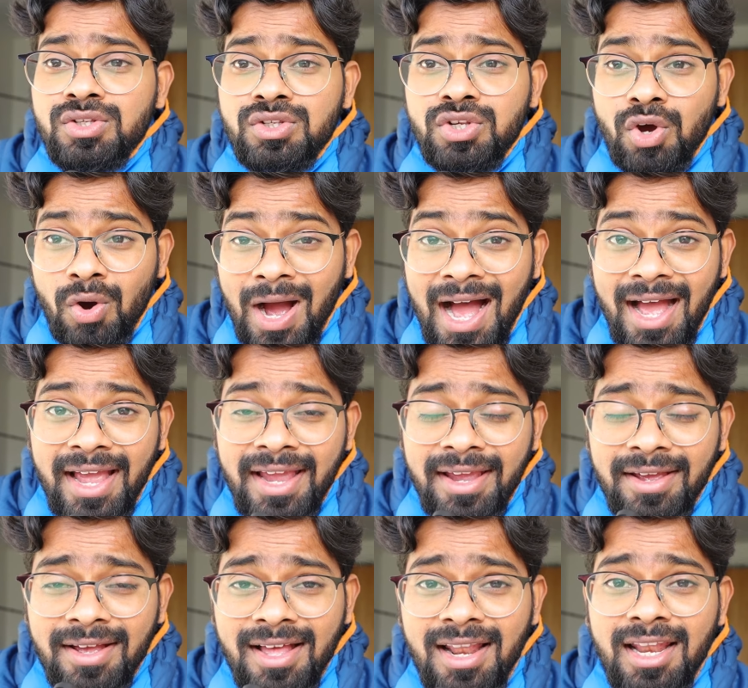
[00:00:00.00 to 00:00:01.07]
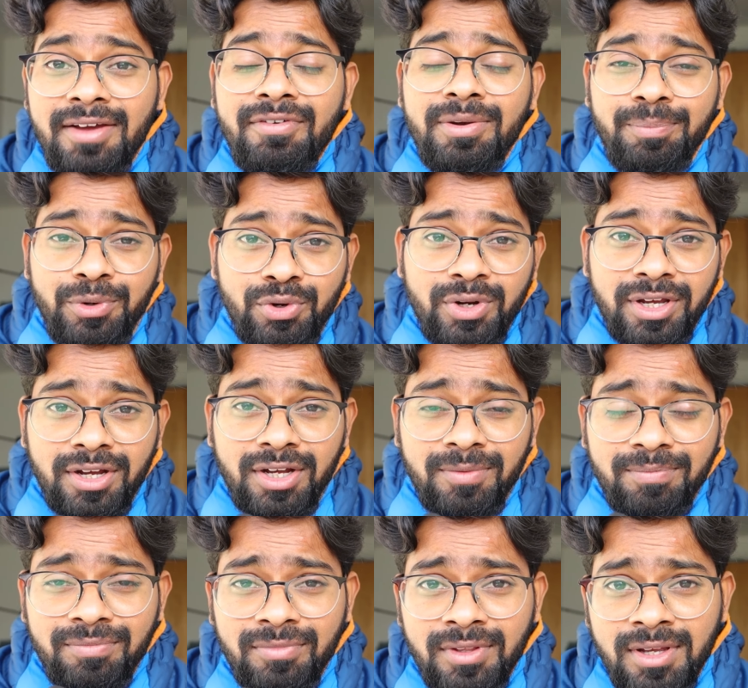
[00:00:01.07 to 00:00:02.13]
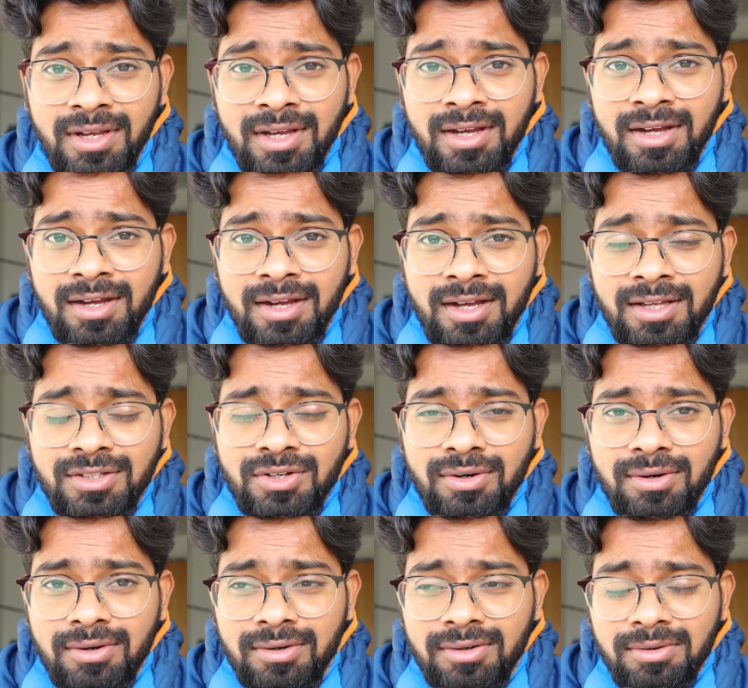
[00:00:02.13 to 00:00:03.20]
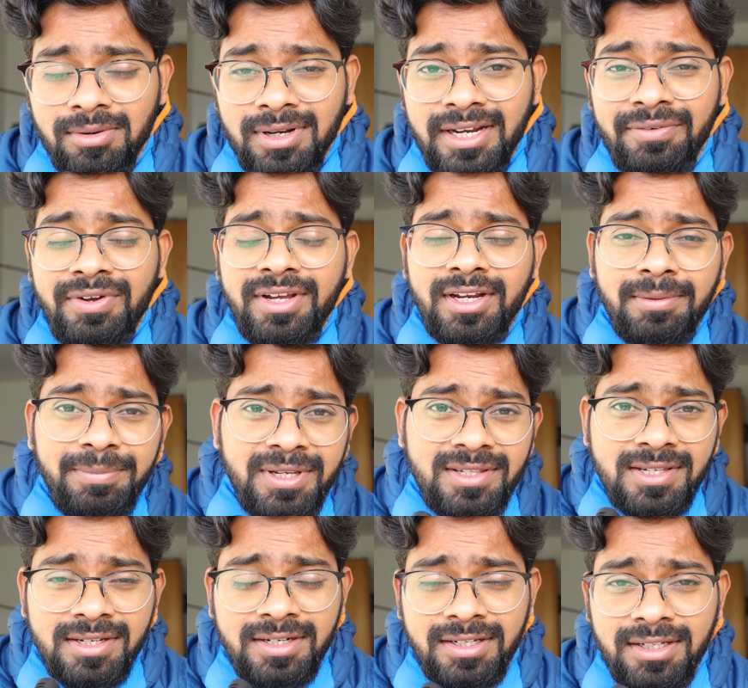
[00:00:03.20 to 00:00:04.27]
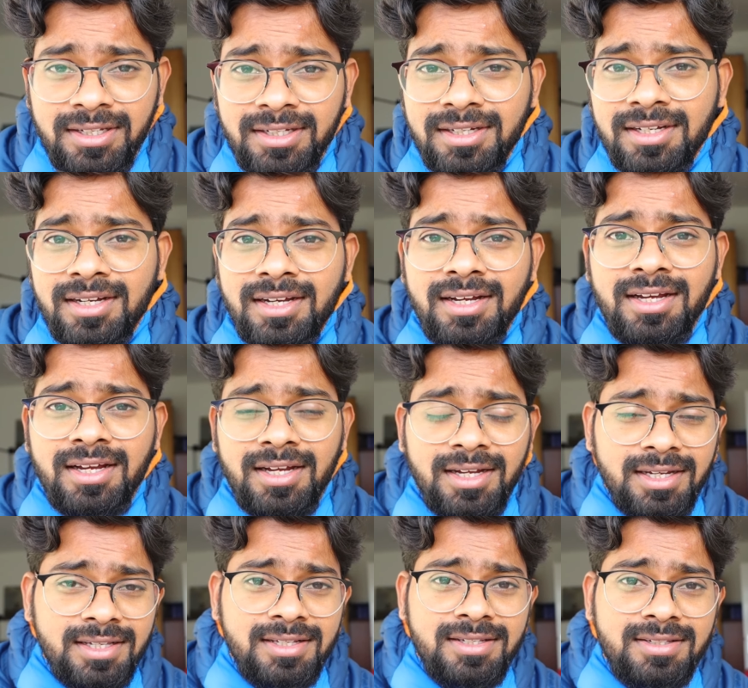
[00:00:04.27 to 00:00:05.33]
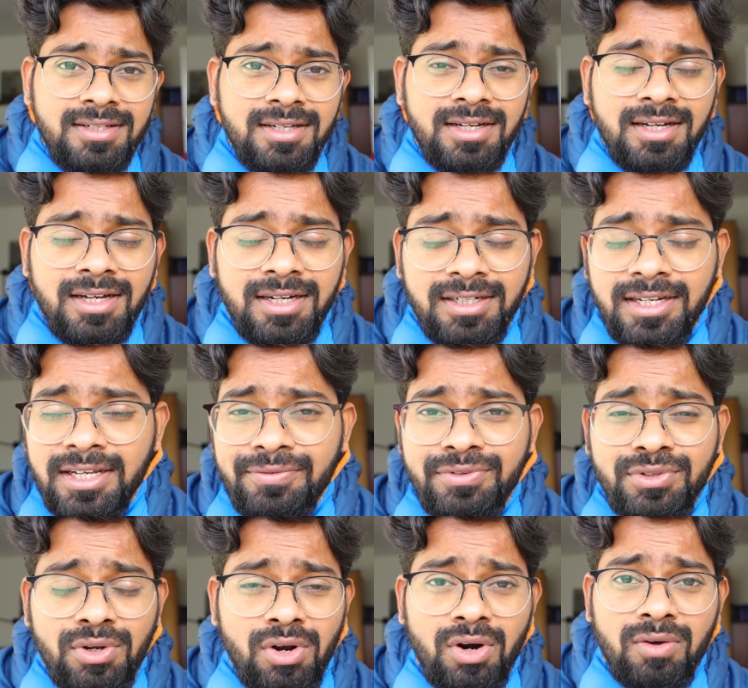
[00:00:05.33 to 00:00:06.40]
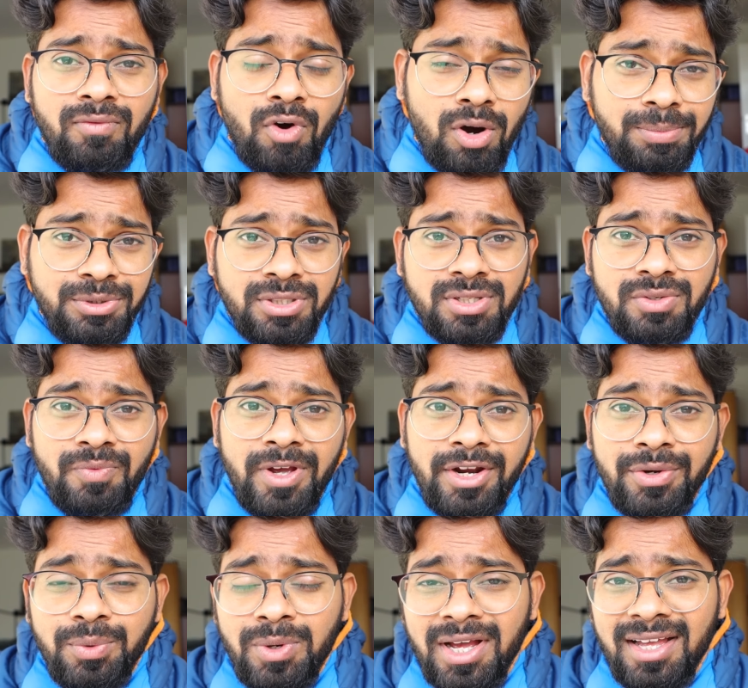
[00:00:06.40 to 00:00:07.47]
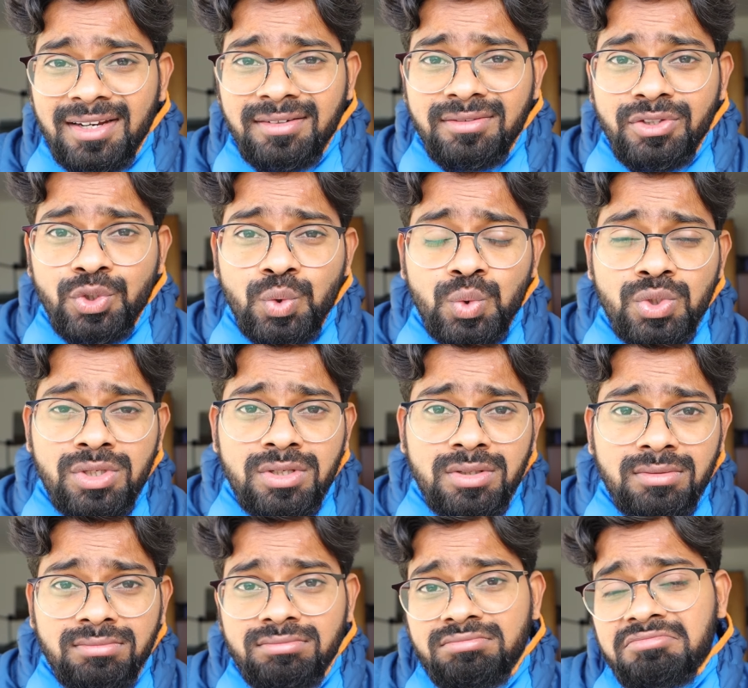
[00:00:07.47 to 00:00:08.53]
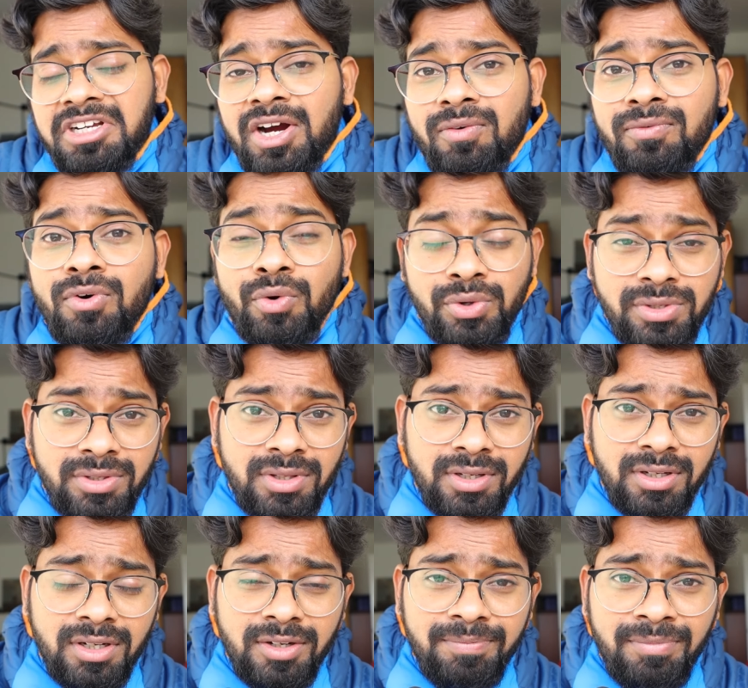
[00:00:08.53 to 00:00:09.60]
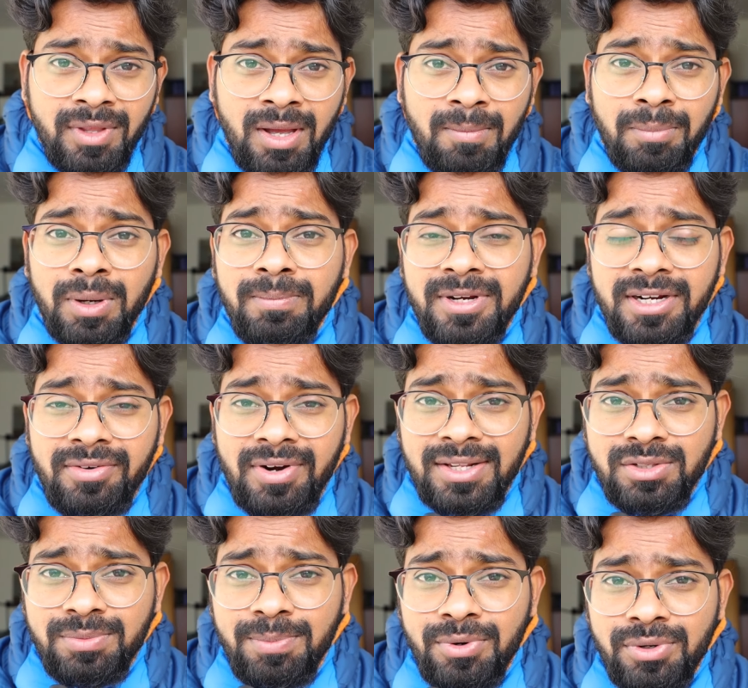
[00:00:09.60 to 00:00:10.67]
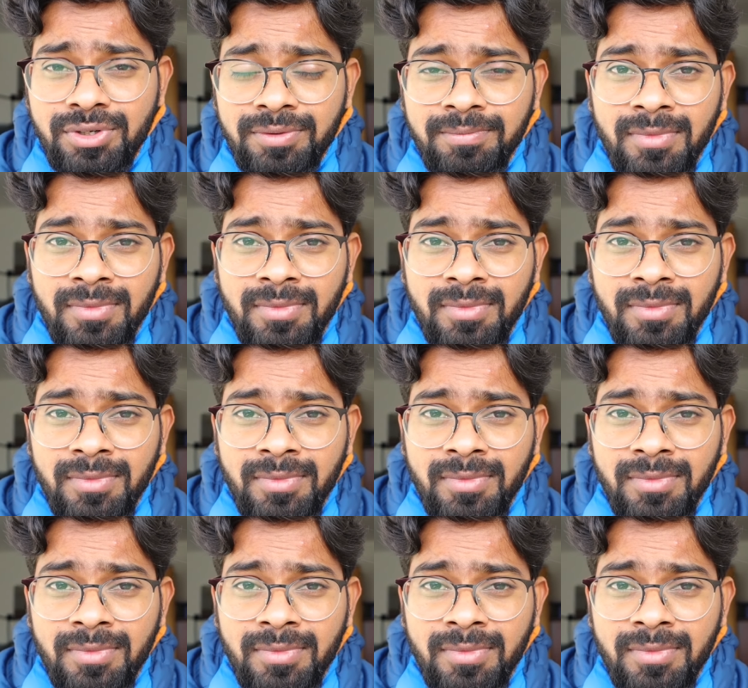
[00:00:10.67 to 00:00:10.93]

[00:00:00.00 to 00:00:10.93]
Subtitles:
So I live in Munich. So living in a big city it gives you a lot of options where you can use, of course, the public transport,